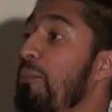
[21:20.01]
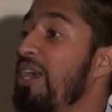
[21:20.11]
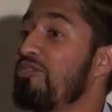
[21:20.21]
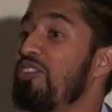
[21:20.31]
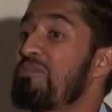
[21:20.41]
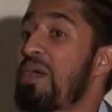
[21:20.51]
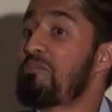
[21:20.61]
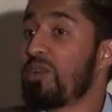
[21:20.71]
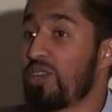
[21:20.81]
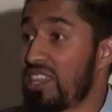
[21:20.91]
but
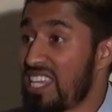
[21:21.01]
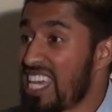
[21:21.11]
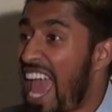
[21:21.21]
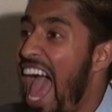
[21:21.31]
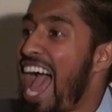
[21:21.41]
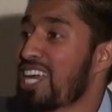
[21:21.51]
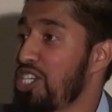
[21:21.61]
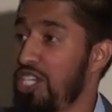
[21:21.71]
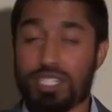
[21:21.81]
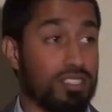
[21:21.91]
remember, the
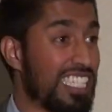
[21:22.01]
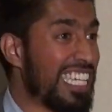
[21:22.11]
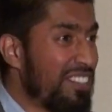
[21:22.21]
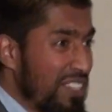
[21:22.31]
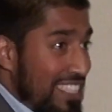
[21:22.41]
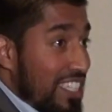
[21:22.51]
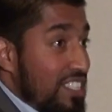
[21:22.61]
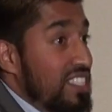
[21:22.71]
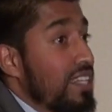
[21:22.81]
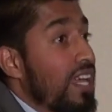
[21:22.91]
action, even the
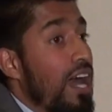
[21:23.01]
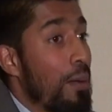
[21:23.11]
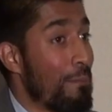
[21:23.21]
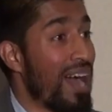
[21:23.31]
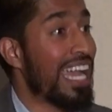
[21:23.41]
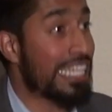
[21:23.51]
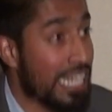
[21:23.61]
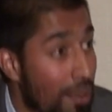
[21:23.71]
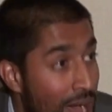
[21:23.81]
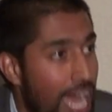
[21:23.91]
salah, my
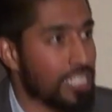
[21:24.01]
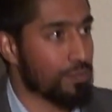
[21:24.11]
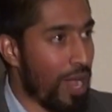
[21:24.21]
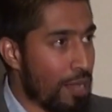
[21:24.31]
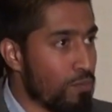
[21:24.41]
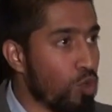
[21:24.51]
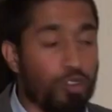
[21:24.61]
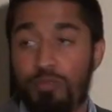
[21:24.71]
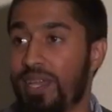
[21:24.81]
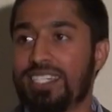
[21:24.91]
namaz, my
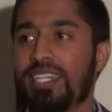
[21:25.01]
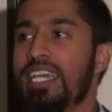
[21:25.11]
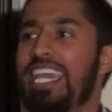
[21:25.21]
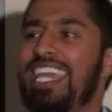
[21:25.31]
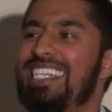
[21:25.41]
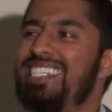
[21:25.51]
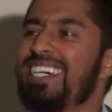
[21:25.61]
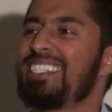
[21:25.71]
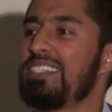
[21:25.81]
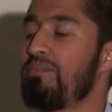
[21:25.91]
movement, it
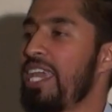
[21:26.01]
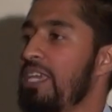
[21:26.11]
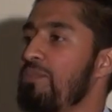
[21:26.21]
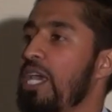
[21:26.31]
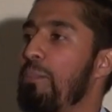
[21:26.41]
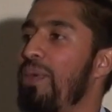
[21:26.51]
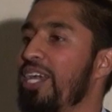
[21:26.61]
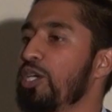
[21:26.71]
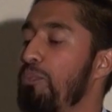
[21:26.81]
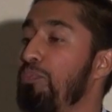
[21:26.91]
doesn't make me a
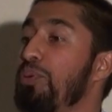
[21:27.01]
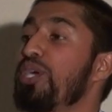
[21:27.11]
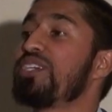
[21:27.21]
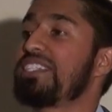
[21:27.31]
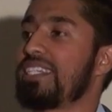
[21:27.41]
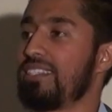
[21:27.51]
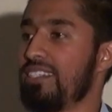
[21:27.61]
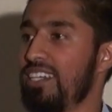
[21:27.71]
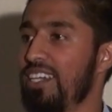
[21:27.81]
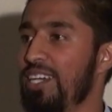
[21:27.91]
better person
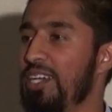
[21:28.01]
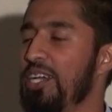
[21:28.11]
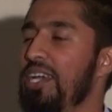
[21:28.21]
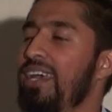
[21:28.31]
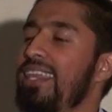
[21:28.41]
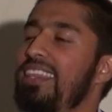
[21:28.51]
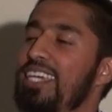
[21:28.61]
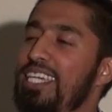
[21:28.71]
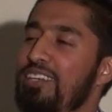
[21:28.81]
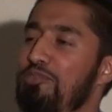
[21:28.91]

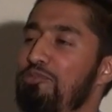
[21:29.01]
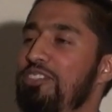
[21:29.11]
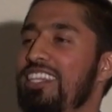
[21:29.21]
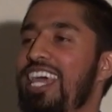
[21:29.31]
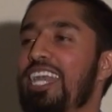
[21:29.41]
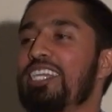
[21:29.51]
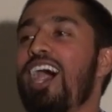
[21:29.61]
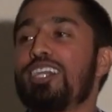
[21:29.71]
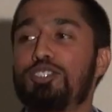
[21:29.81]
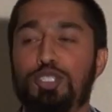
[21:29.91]
the gift that
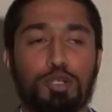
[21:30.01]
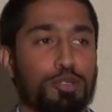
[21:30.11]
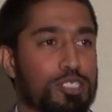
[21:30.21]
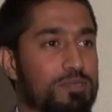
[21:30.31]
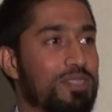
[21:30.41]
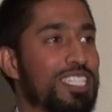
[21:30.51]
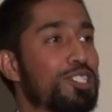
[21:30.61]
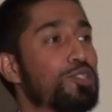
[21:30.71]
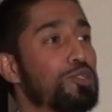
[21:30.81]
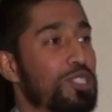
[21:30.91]
God chose
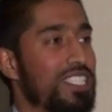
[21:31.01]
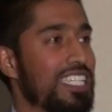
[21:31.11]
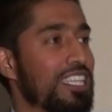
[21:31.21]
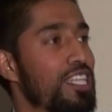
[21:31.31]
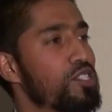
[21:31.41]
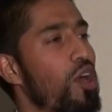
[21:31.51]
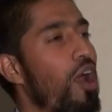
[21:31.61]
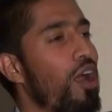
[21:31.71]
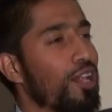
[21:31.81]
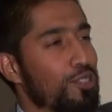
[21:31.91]
me to sit in this
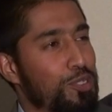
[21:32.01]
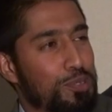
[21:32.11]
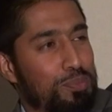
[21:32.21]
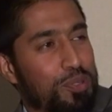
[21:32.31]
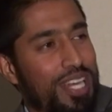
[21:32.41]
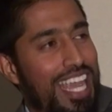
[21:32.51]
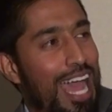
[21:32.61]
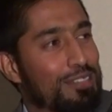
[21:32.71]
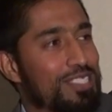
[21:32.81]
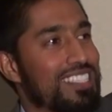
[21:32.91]
hall, to pray
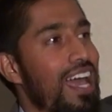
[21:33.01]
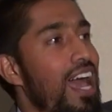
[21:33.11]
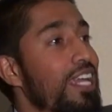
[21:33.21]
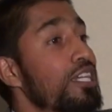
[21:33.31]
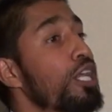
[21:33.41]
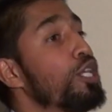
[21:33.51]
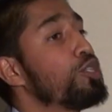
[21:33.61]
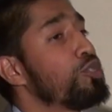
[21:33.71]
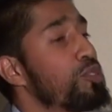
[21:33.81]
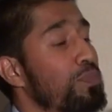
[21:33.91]
outside,
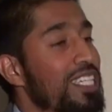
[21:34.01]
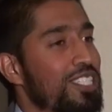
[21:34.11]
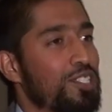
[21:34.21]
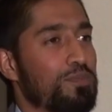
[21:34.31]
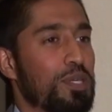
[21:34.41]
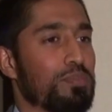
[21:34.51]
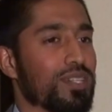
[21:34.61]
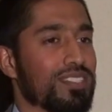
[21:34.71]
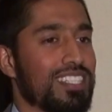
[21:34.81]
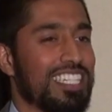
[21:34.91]
to speak to
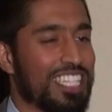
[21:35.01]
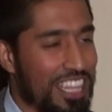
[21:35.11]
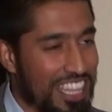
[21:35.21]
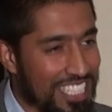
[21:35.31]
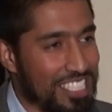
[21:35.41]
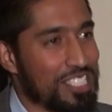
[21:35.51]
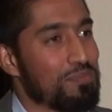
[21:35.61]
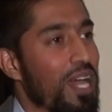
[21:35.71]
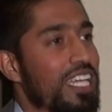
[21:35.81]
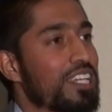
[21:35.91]
people. This is
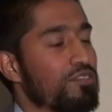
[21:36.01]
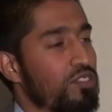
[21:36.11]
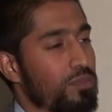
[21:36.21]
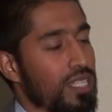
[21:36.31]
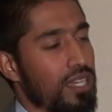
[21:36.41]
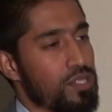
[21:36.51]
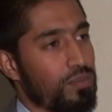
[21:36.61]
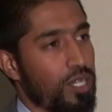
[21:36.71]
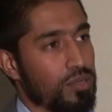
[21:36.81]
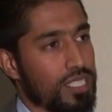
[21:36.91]
my gift from Allah
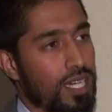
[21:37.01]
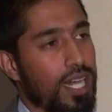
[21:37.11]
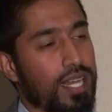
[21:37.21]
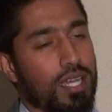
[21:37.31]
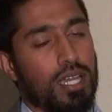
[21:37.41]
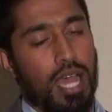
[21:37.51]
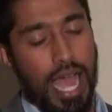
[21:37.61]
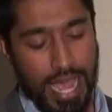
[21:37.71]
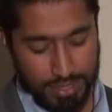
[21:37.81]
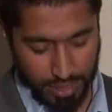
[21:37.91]
subhanahu wa ta'ala.
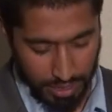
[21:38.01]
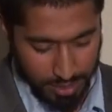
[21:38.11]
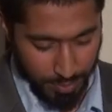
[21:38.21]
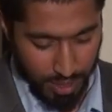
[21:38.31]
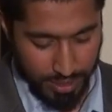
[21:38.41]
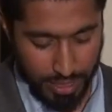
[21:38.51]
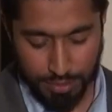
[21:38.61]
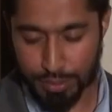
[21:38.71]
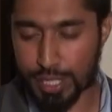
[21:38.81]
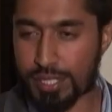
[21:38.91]
I ask Allah subhanahu wa
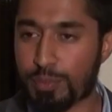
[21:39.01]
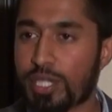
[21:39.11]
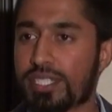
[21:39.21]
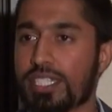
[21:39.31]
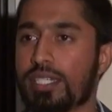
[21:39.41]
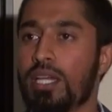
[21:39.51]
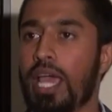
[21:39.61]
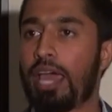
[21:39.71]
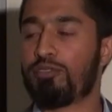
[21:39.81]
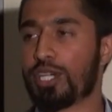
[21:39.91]
ta'ala for His mercy
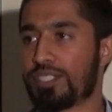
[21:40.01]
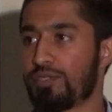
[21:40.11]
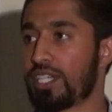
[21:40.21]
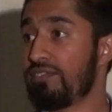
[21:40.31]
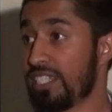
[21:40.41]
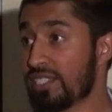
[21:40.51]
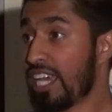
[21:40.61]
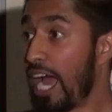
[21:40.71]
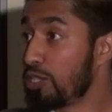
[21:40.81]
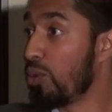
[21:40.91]
and for His forgiveness.
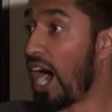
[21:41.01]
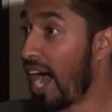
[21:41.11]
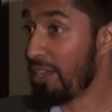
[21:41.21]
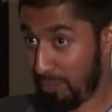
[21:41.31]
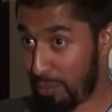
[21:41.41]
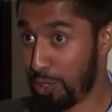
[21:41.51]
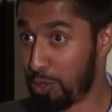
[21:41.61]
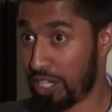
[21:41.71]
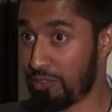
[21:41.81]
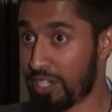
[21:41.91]
A dua, maybe you
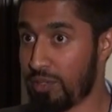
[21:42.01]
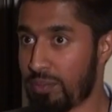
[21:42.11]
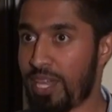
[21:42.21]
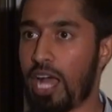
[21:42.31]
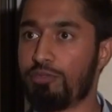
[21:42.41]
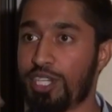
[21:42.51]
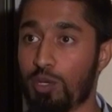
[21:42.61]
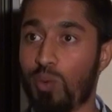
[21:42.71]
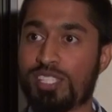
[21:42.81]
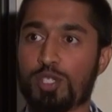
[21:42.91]
can read with me. I'll read
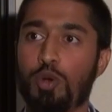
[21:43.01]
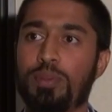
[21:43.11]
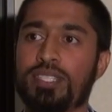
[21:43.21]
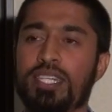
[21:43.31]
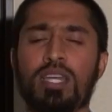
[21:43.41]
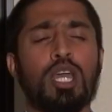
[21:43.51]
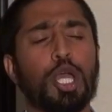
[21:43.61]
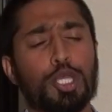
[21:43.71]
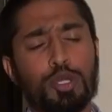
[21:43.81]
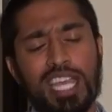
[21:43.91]
it once openly.
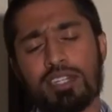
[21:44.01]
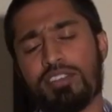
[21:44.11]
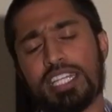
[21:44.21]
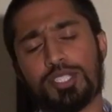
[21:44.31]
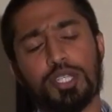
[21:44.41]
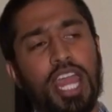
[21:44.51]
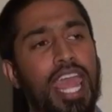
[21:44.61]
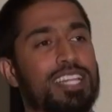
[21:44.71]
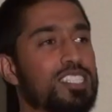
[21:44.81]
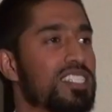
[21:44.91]
You can raise your
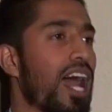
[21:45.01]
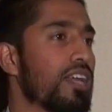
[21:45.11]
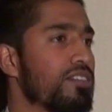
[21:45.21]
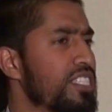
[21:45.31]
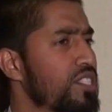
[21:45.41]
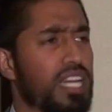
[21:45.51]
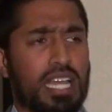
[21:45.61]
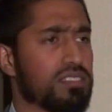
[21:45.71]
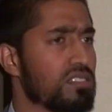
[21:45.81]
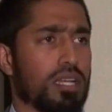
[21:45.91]
hands, not raise your
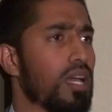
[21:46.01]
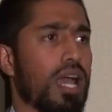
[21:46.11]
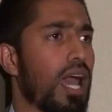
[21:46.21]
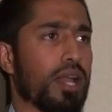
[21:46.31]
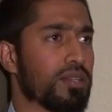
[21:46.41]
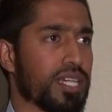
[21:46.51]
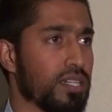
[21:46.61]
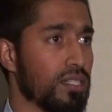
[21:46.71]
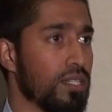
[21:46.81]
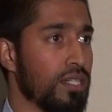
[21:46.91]
hands. Uh, I don't care.
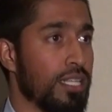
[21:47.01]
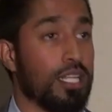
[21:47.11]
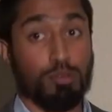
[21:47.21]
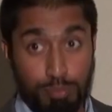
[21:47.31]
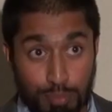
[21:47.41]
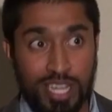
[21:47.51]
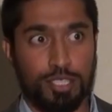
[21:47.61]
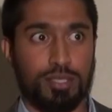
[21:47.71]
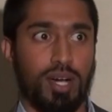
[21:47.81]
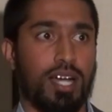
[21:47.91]
Make
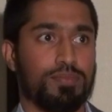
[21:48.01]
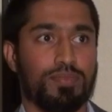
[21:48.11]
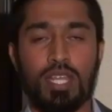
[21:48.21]
the dua.